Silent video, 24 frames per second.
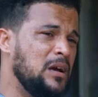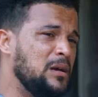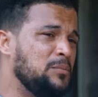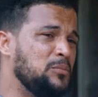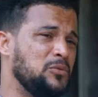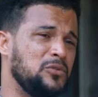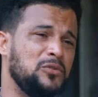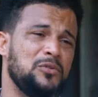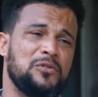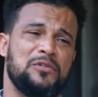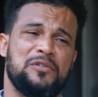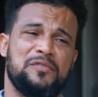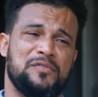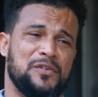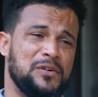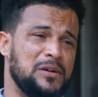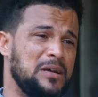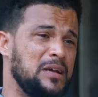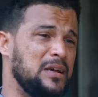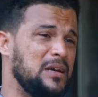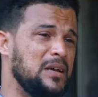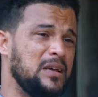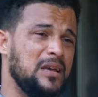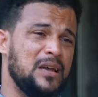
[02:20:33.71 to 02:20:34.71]
I'm sorry for
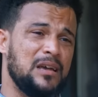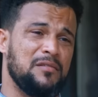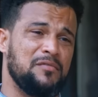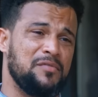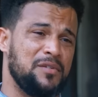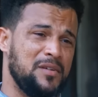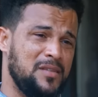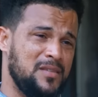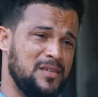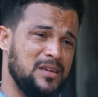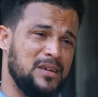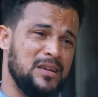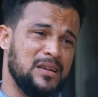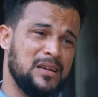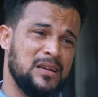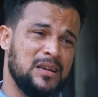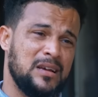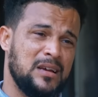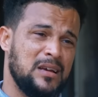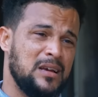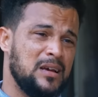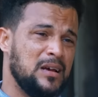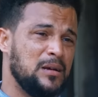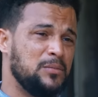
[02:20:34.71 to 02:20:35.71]
everything.
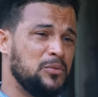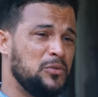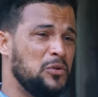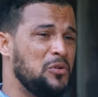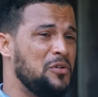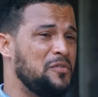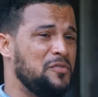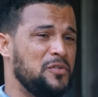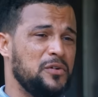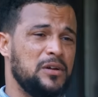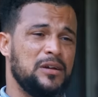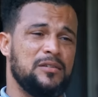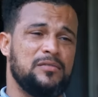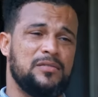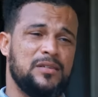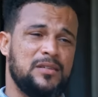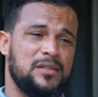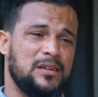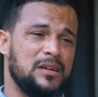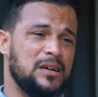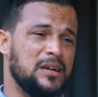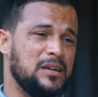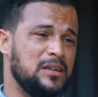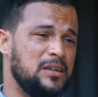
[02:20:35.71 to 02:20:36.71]
I'm sorry for
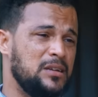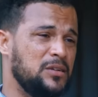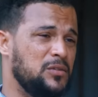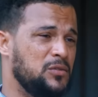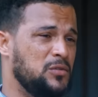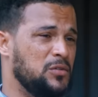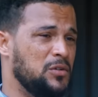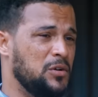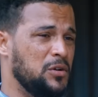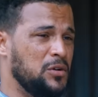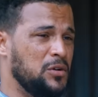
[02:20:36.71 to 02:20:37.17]
everything I did to